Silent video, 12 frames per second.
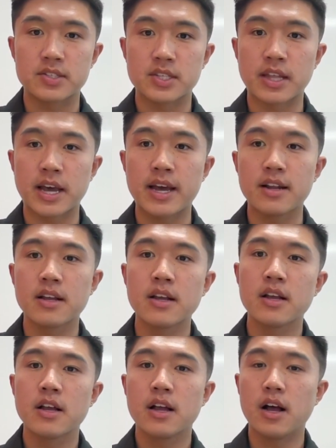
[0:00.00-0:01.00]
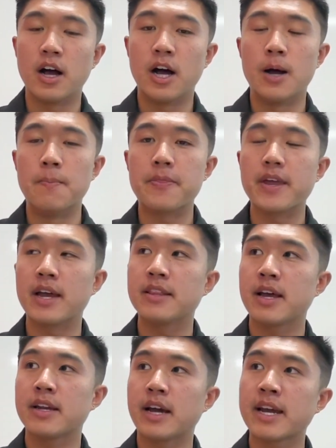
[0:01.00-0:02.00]
to that. And
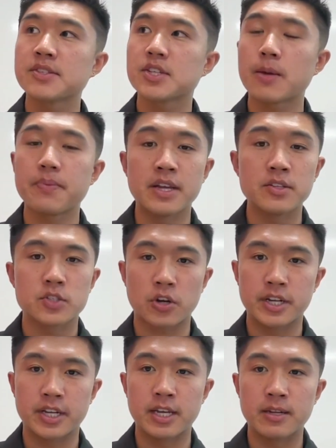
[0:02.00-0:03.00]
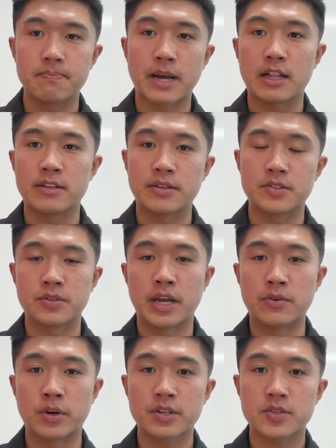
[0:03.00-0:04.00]
then I ended up interning at Palo Alto
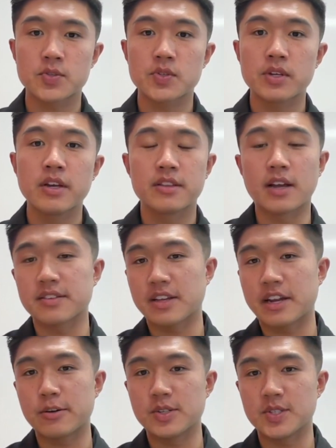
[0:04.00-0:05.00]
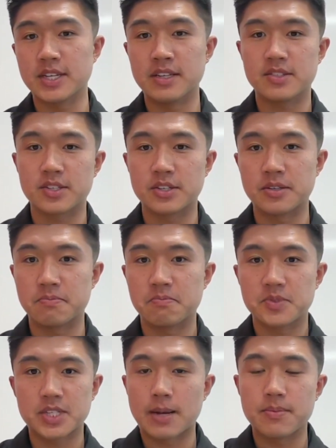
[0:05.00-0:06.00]
Networks. Not that I was into
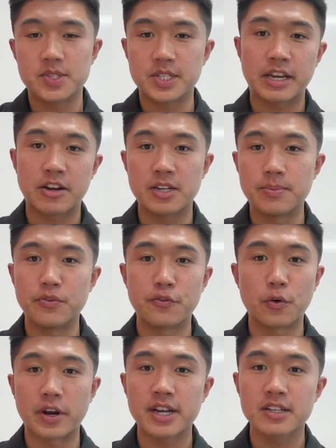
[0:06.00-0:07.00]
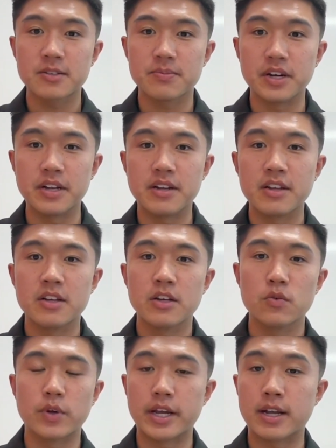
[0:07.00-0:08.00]
cybersecurity beforehand, but
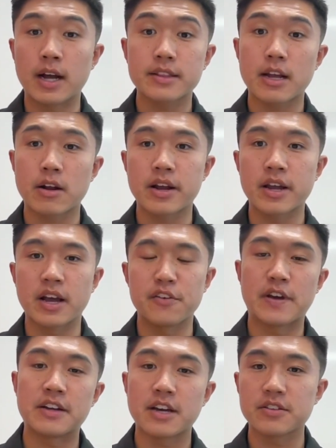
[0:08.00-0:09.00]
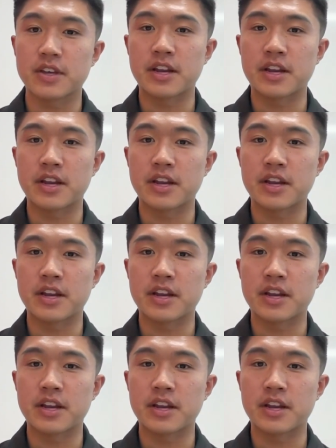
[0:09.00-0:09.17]
when I got there, I found out that